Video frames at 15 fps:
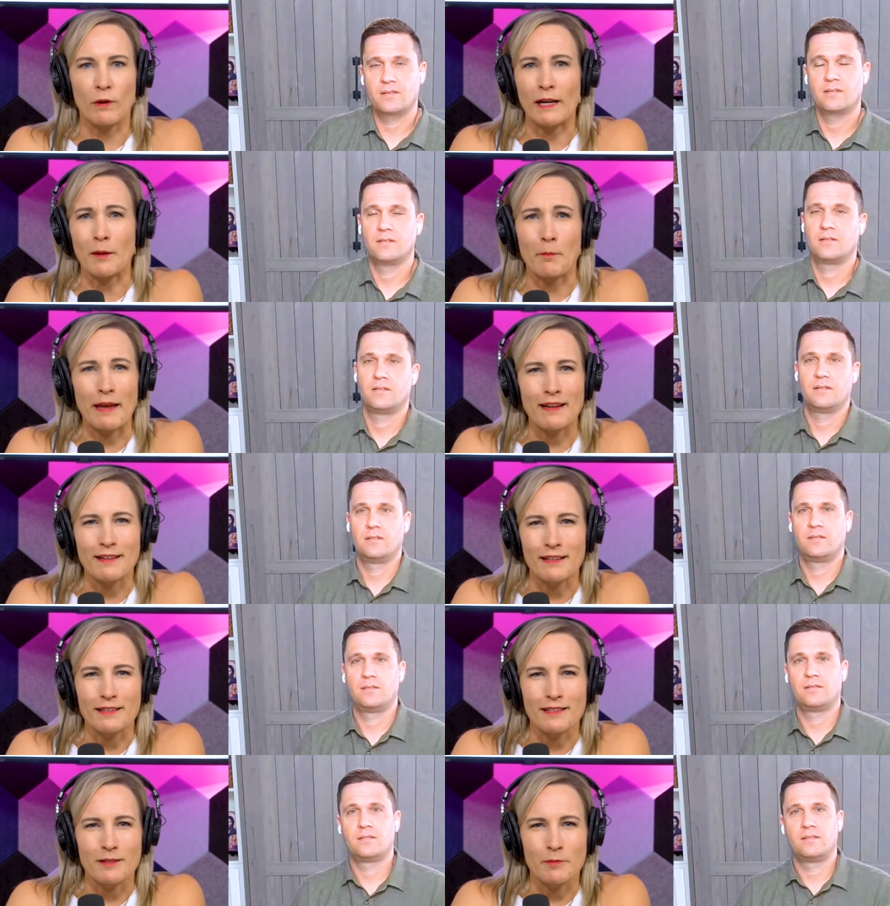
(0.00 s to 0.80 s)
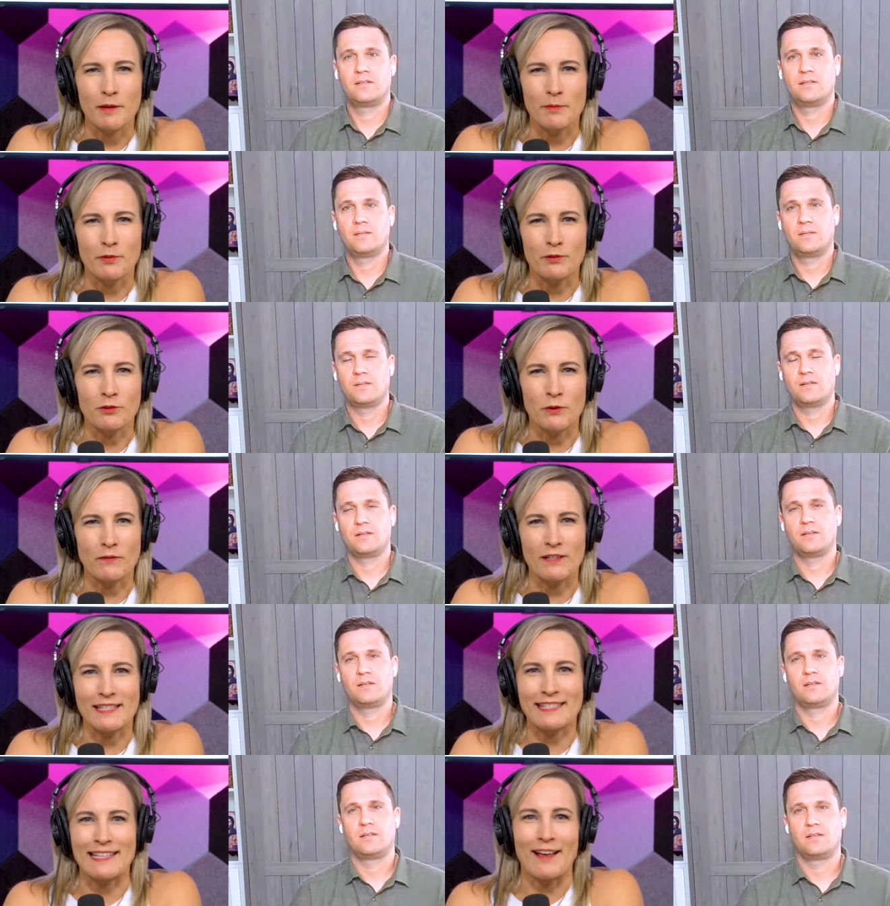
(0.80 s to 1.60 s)
Speaker 1: recommend it to people? Do you have
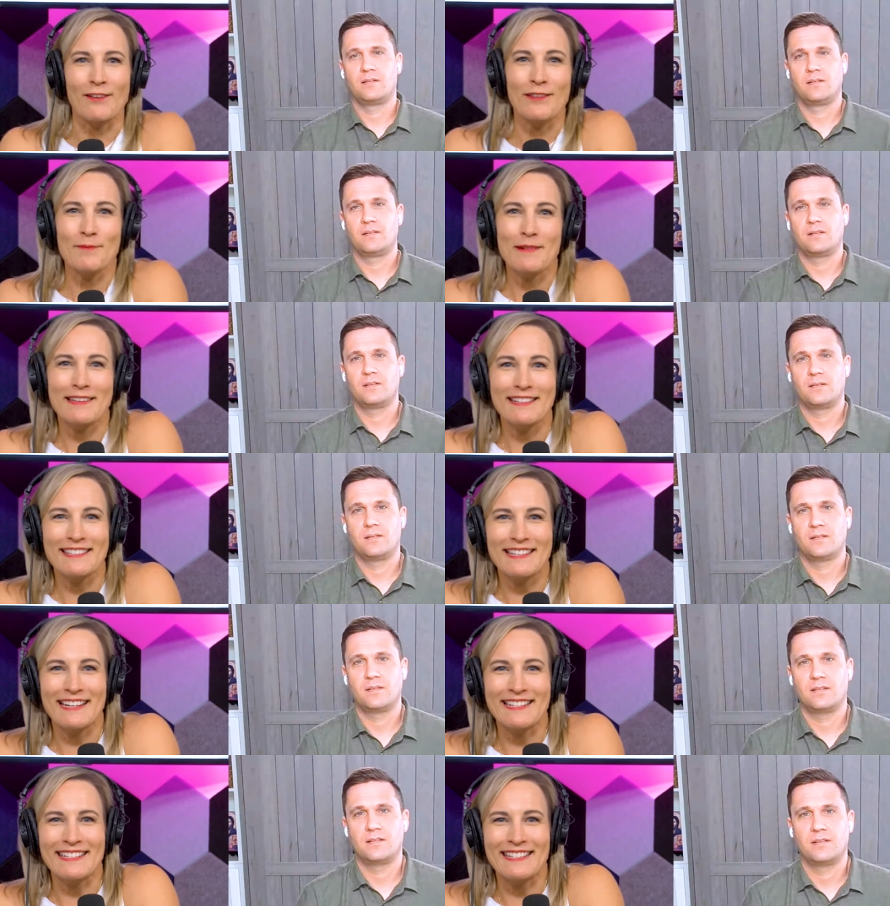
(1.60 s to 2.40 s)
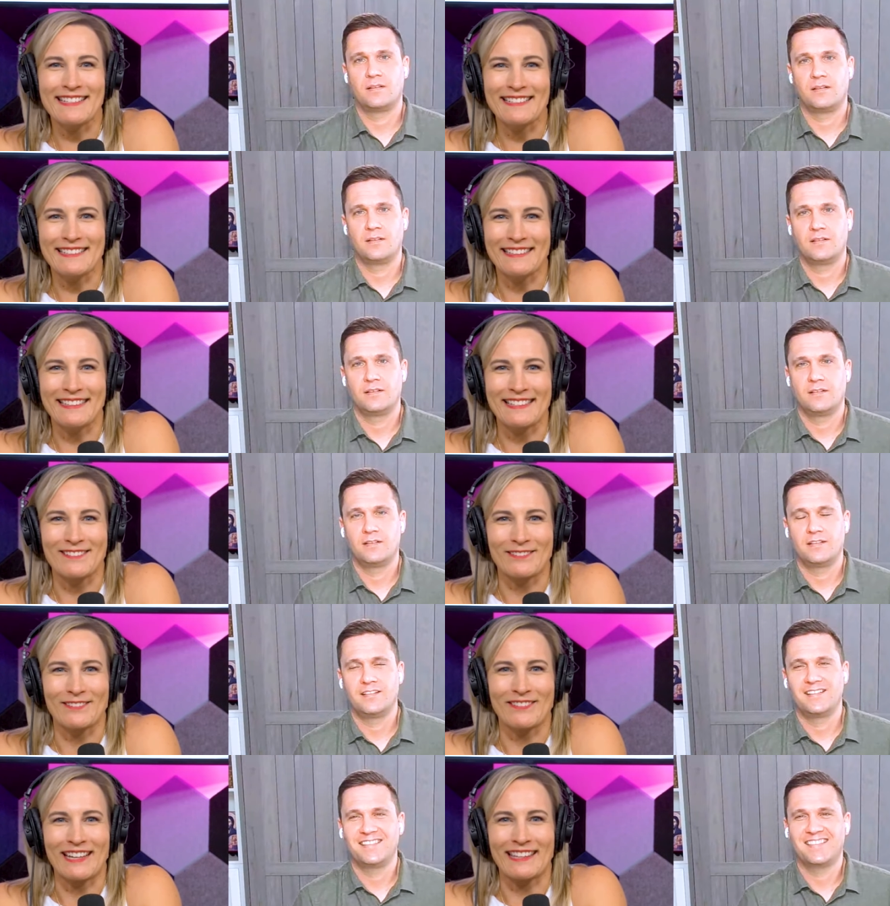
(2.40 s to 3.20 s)
to sell them on this idea and
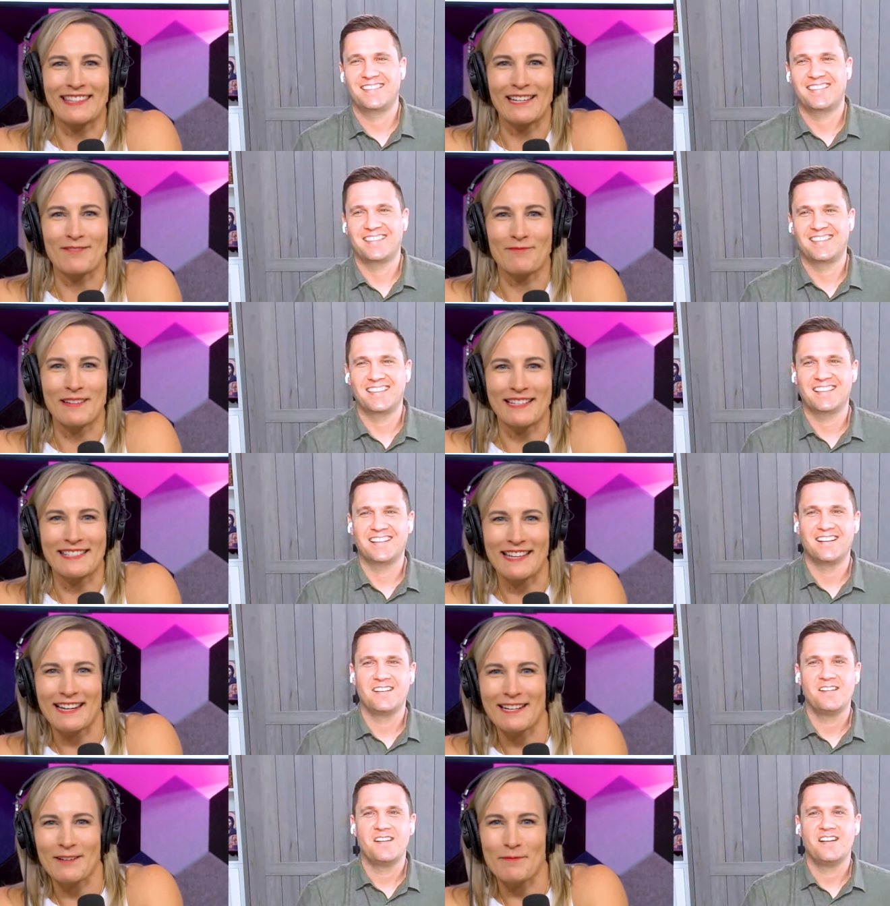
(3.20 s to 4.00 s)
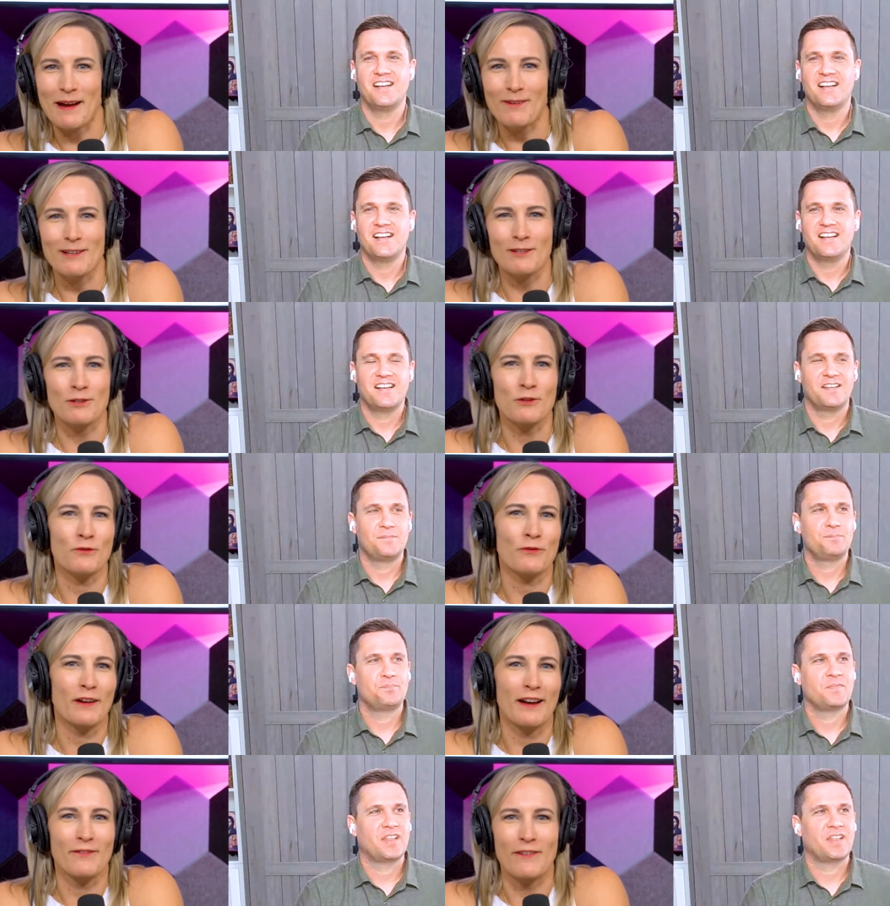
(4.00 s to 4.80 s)
sort of get them excited about it? Do you
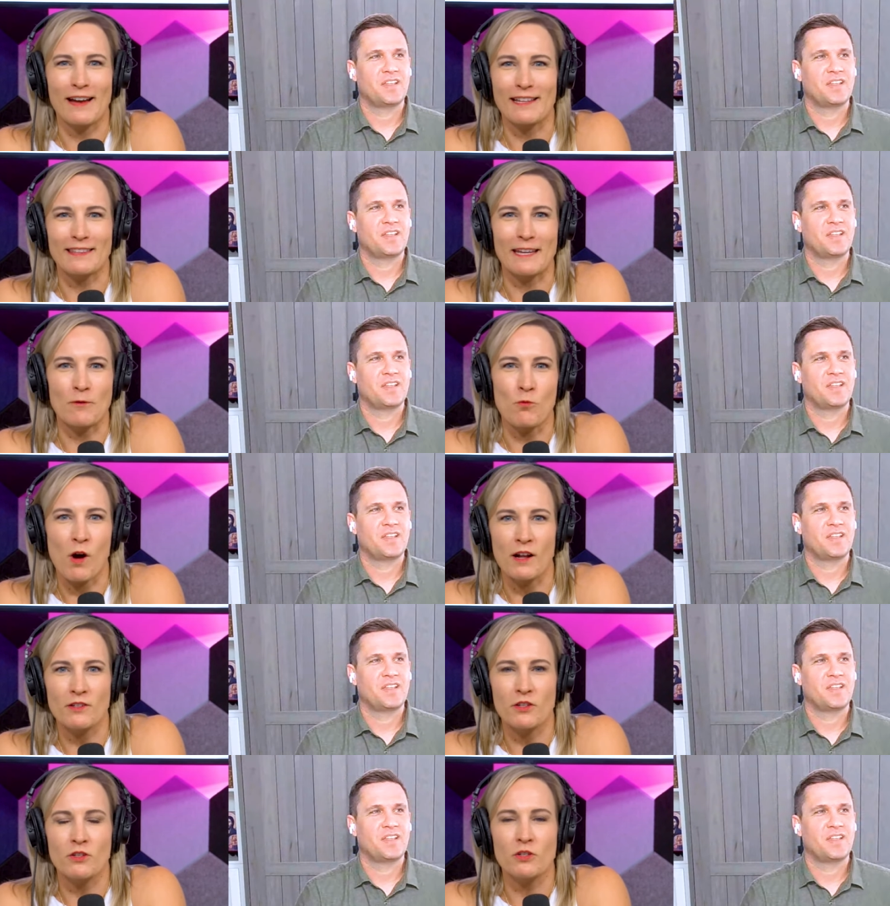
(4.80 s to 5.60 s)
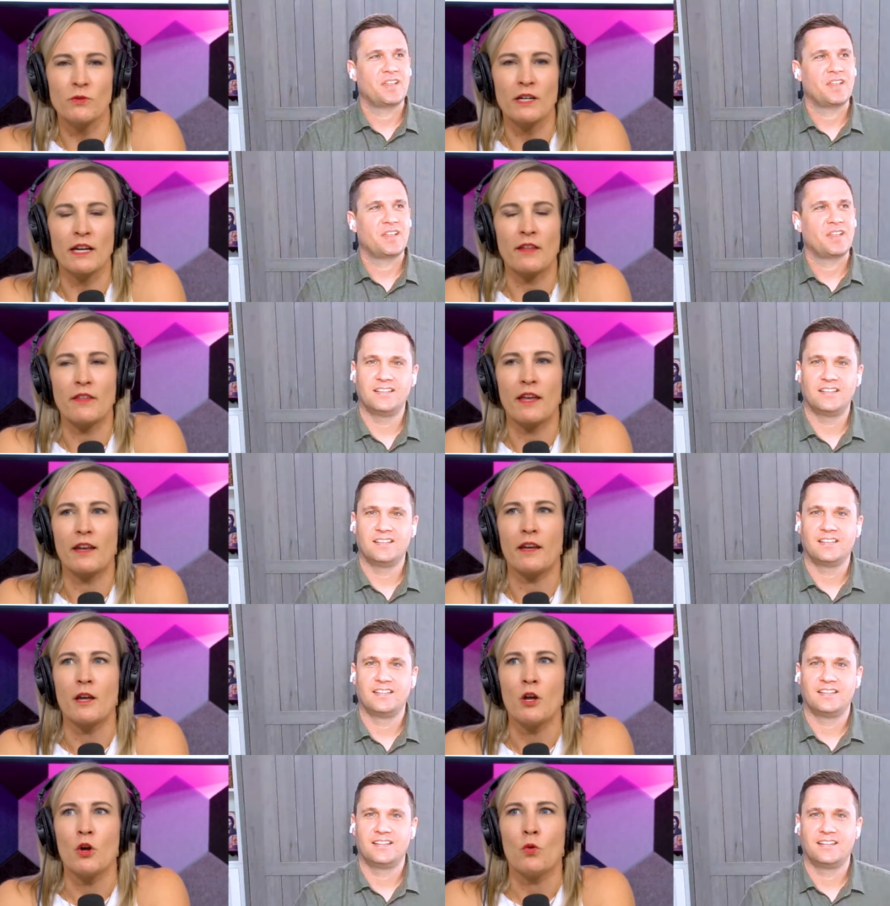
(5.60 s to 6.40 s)
find that they want to do it? And
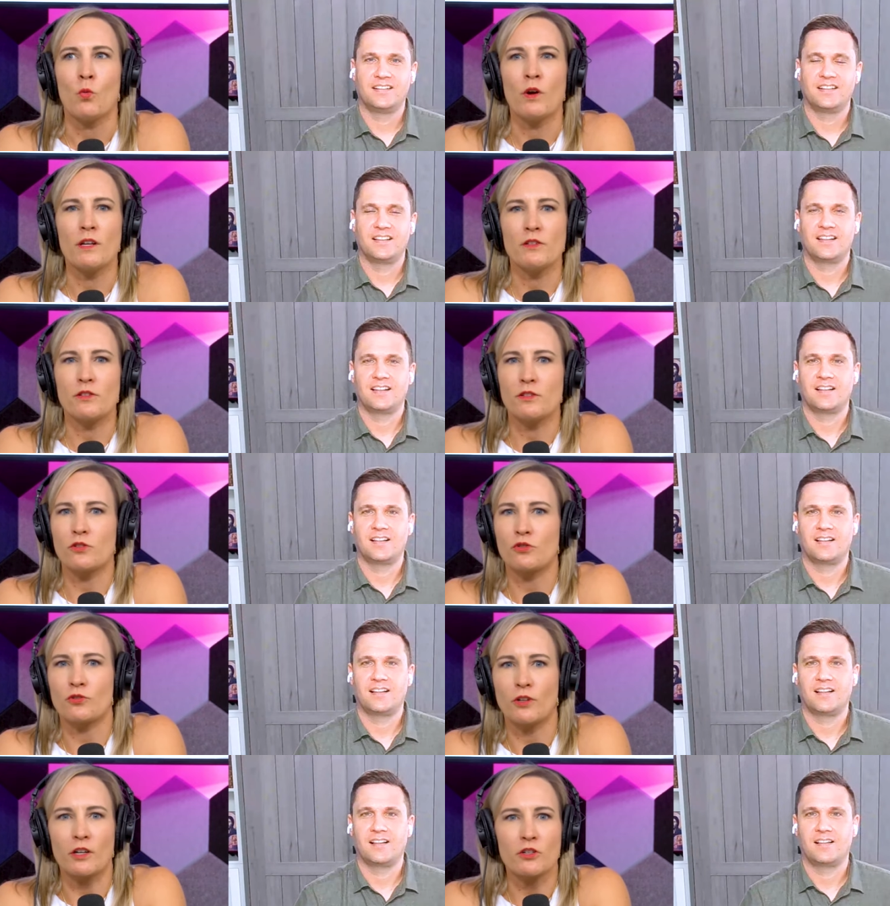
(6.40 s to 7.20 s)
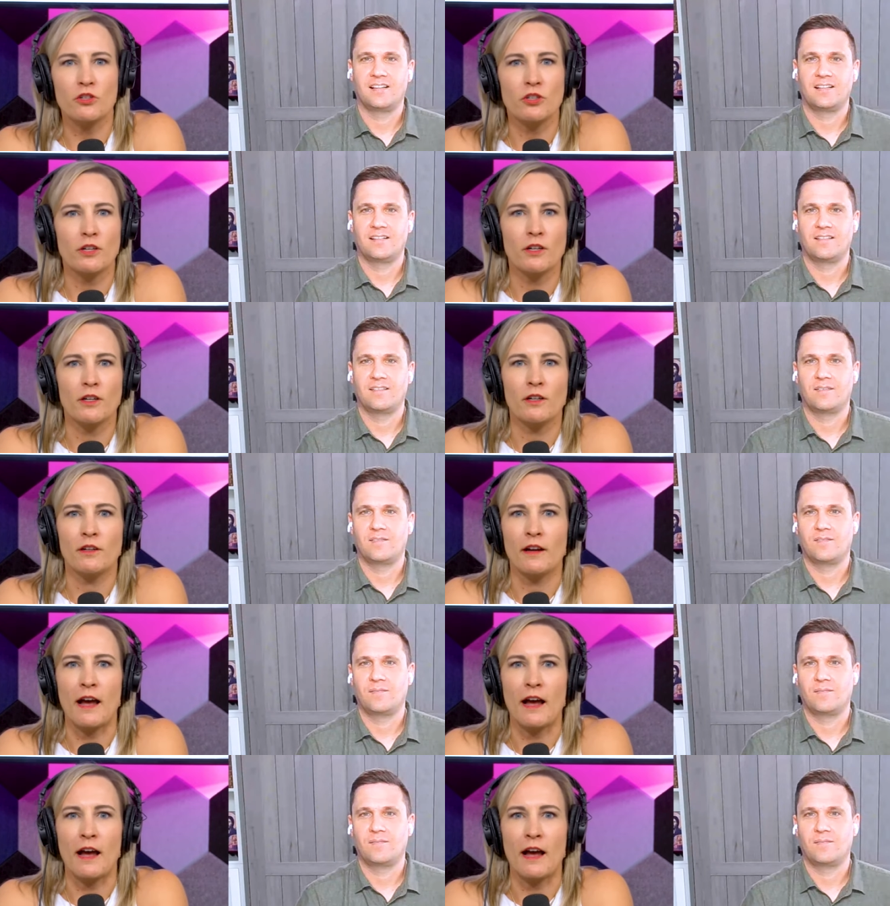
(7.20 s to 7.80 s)
then what is the structure?